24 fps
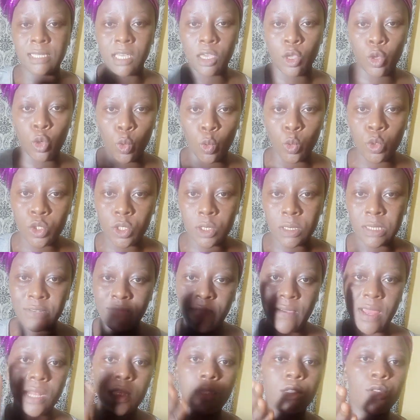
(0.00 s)
a goat,
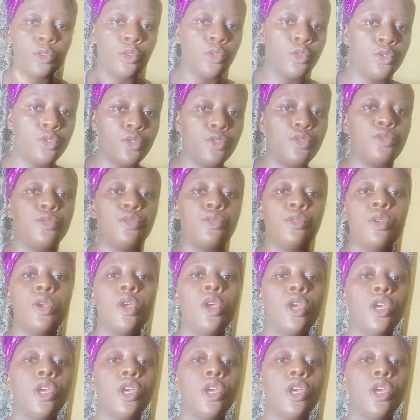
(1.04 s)
divide it into two.